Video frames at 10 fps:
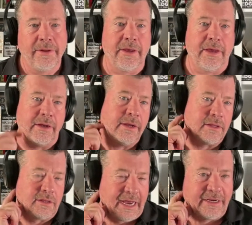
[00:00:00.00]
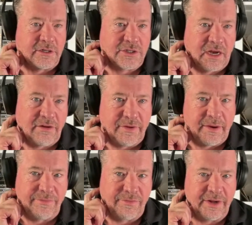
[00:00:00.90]
And line yourself
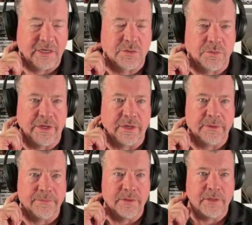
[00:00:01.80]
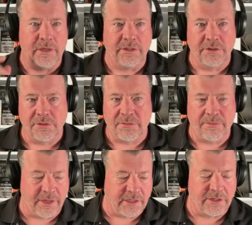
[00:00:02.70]
up for next week and do some
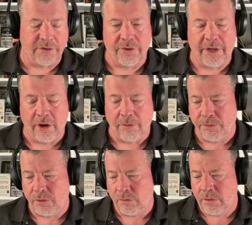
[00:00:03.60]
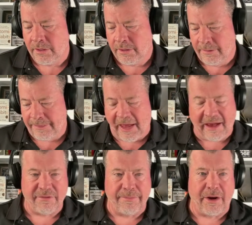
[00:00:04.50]
things that are going to help you
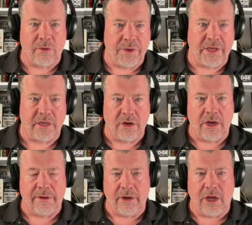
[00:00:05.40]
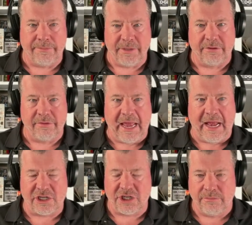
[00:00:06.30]
have a better week and not be in
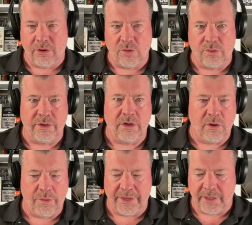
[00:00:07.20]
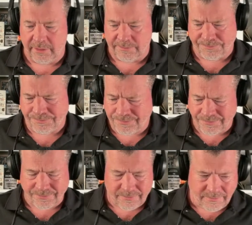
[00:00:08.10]
reaction mode all week, and
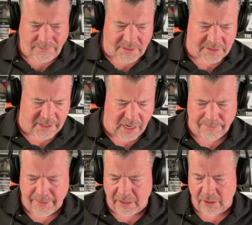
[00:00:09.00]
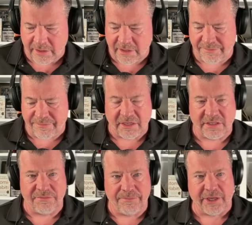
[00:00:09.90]
instead of being on the
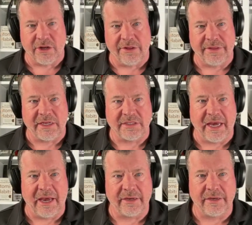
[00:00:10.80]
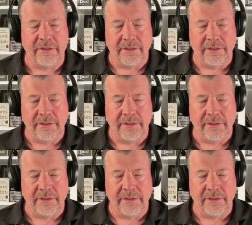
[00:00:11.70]
defensive, being on the attack.